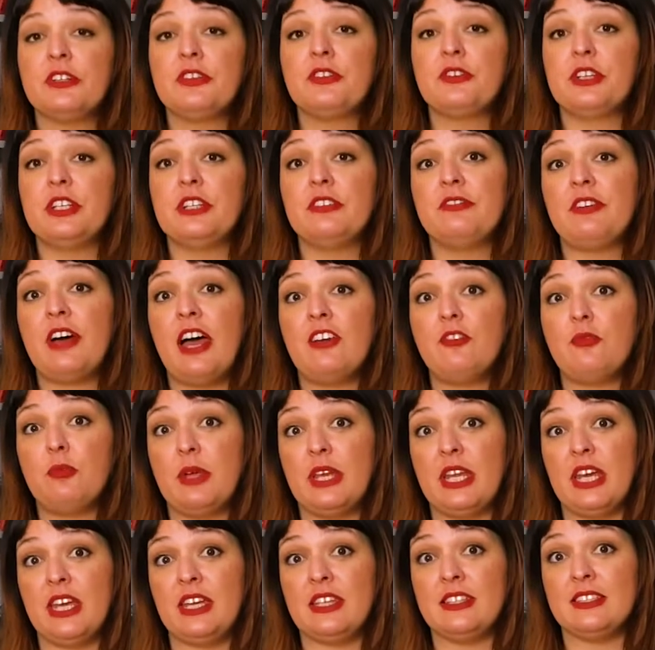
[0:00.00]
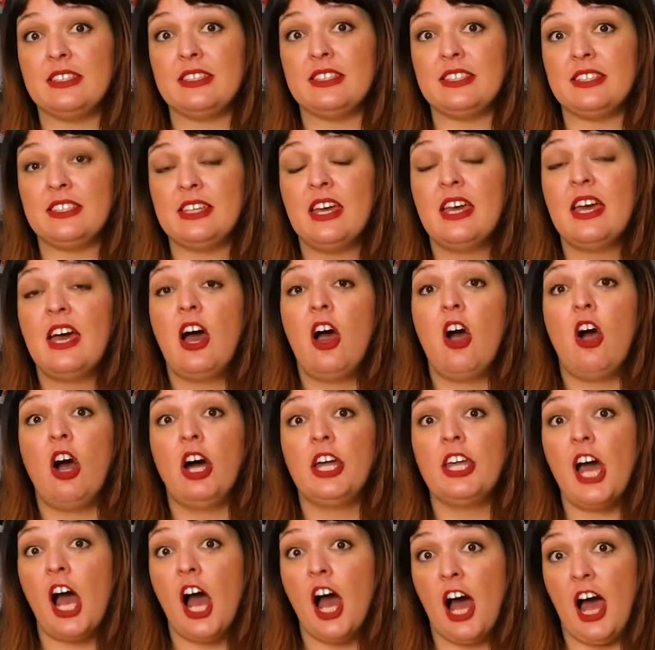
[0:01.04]
3 to 5 minutes on
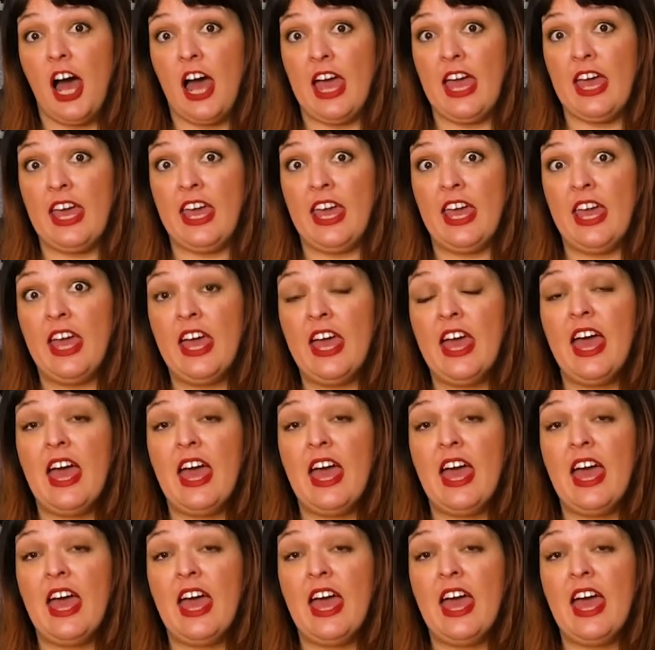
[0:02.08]
high,